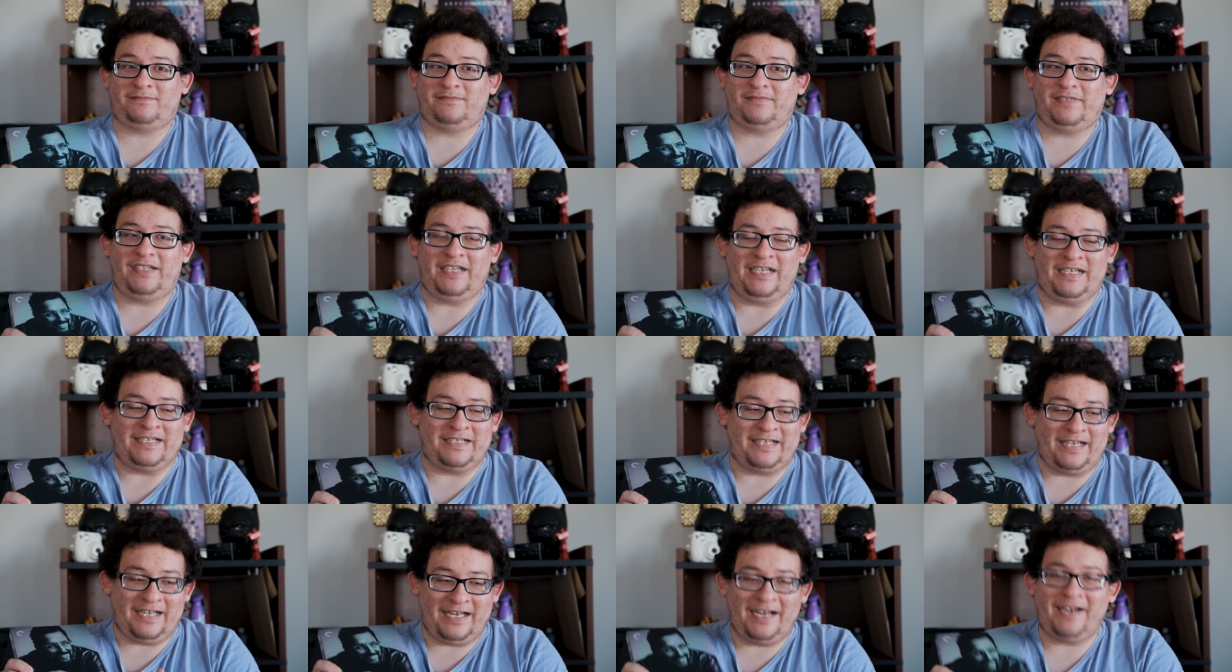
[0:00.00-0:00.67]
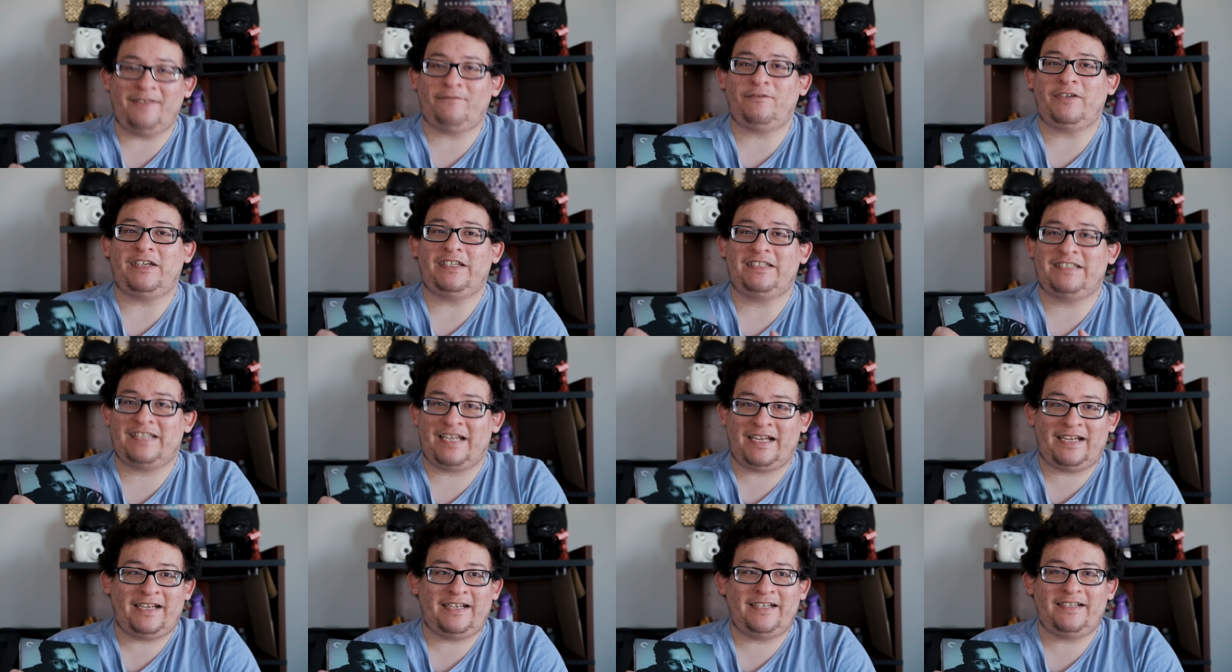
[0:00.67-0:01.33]
And every
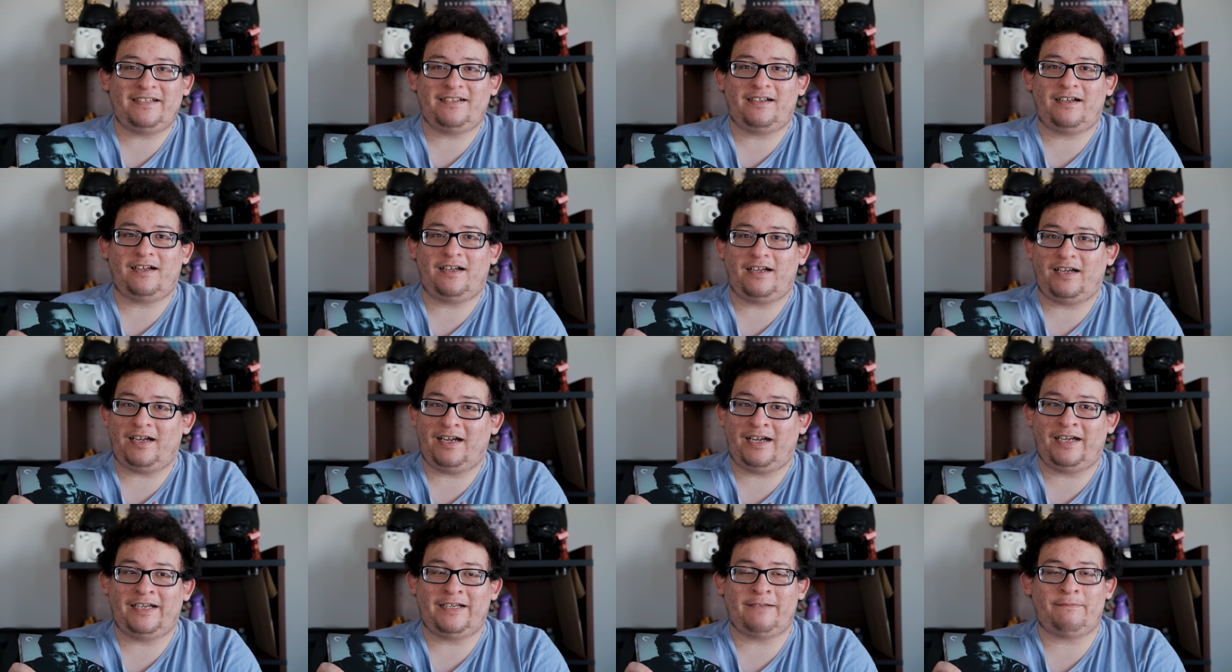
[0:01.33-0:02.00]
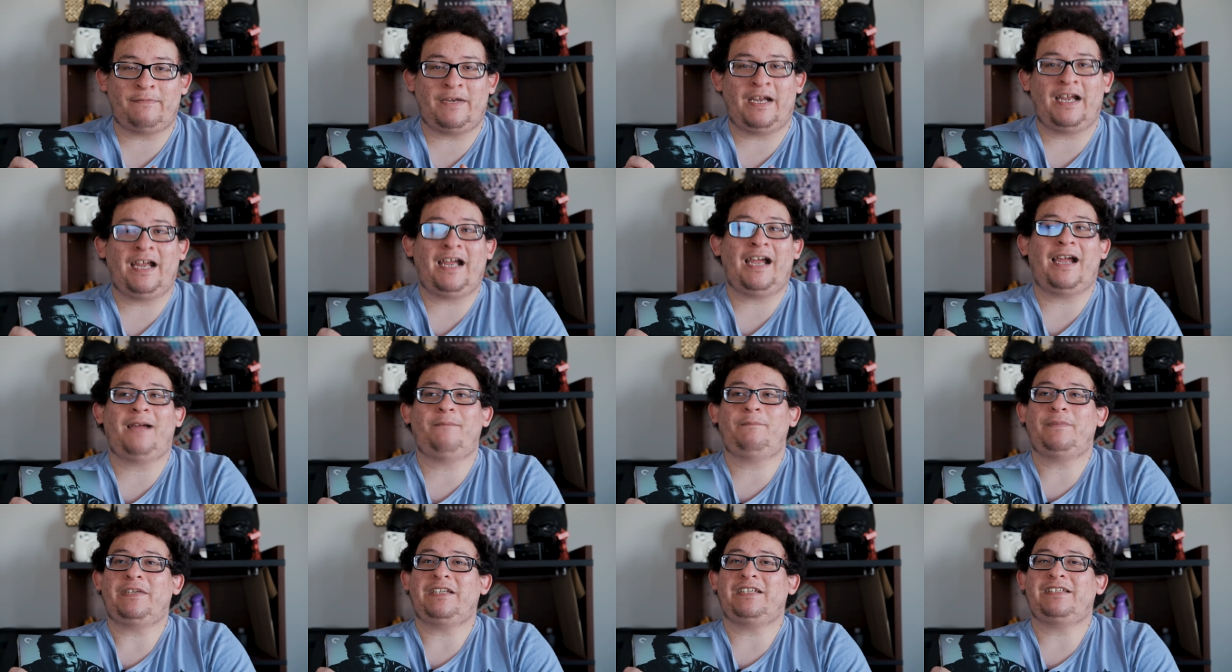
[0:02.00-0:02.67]
day I am
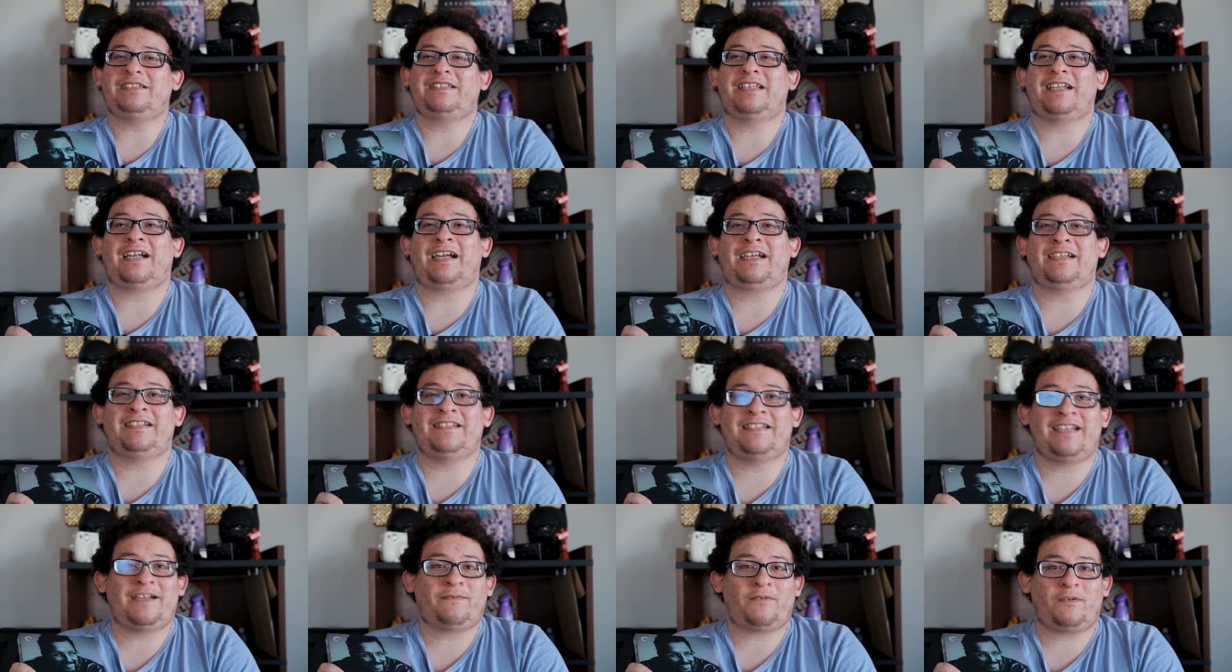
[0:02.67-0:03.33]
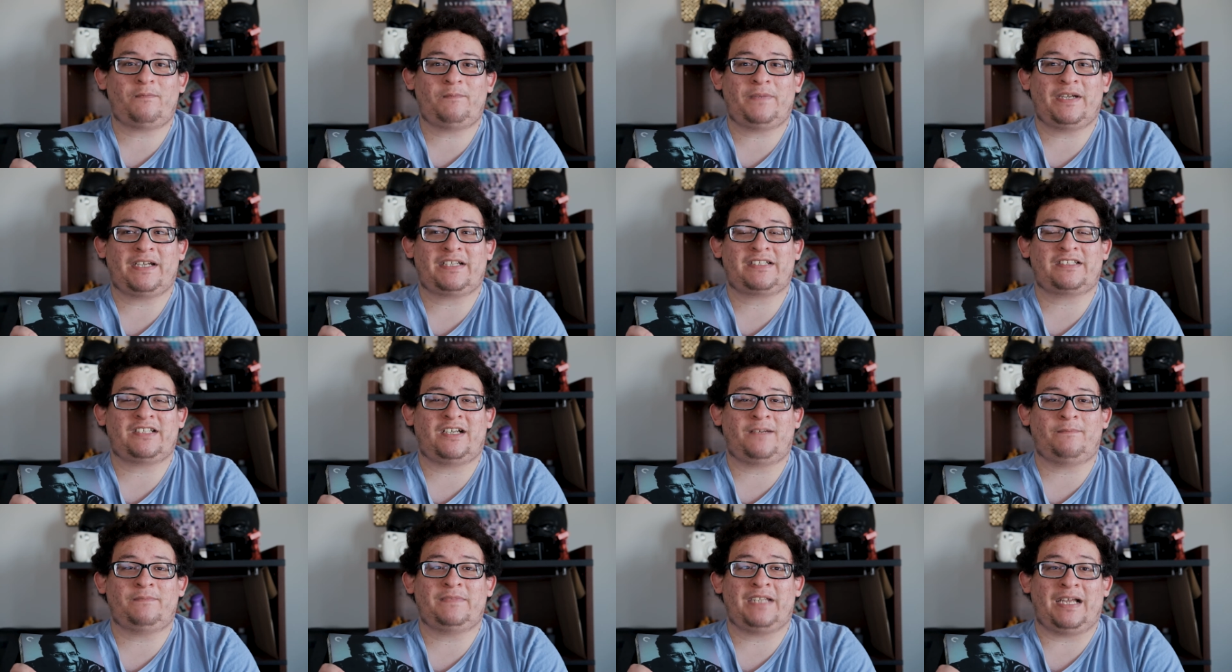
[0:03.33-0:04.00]
happy that I never picked
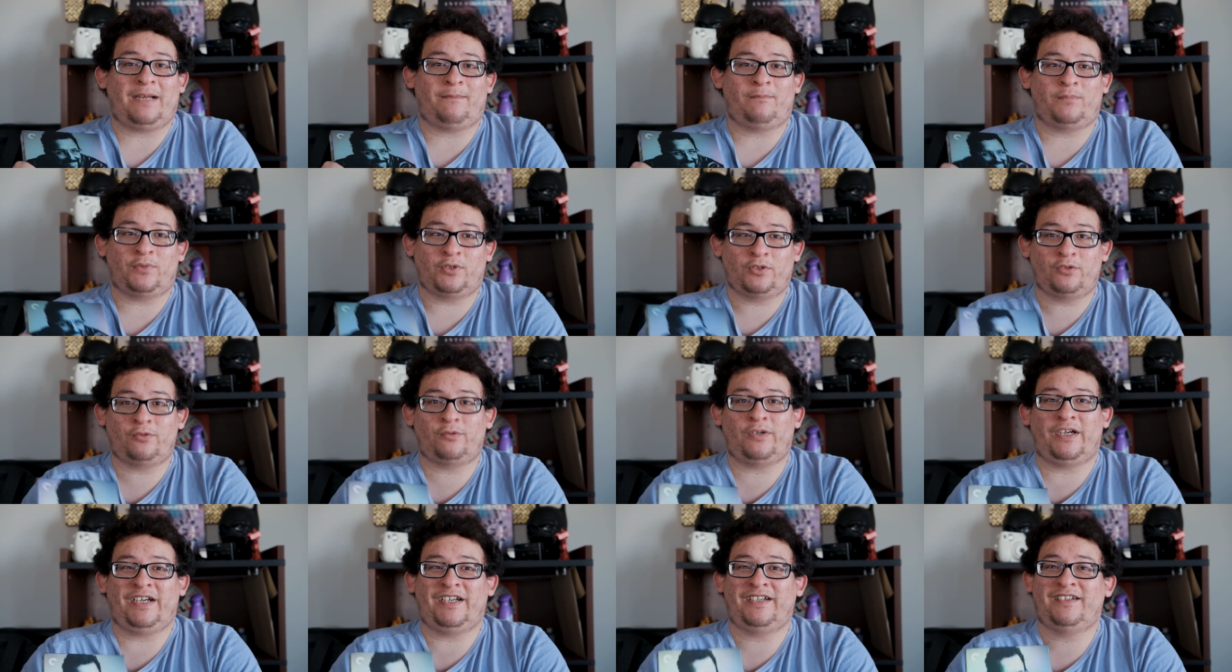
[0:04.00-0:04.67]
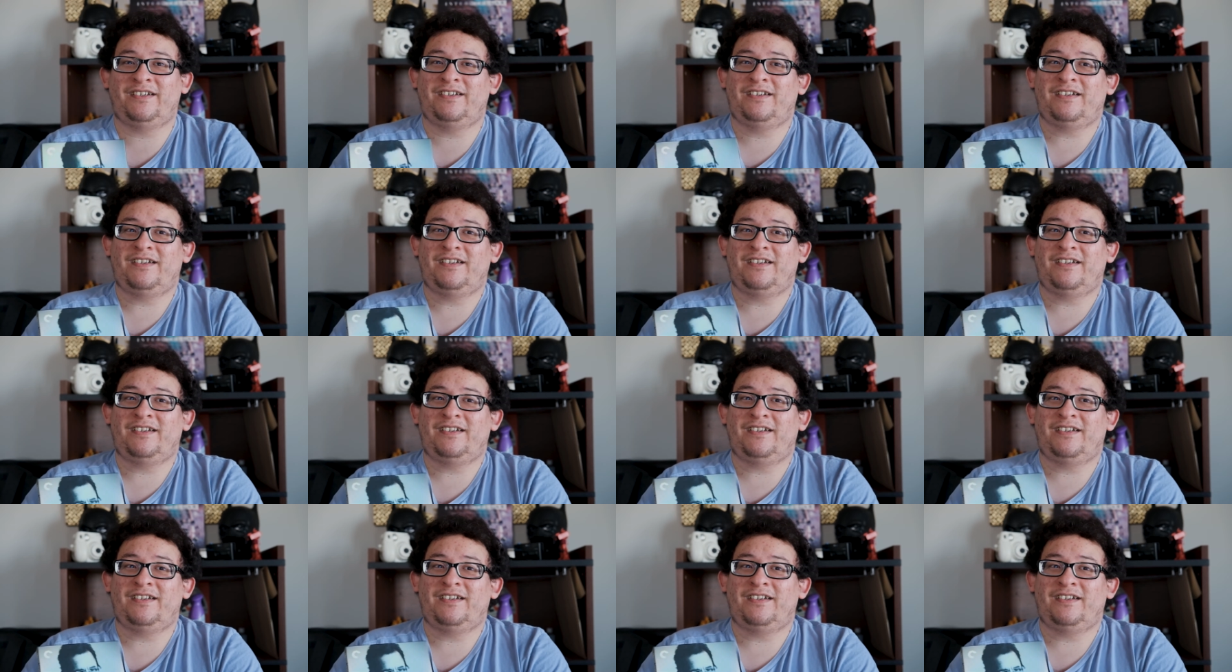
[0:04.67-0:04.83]
up that Blu-ray,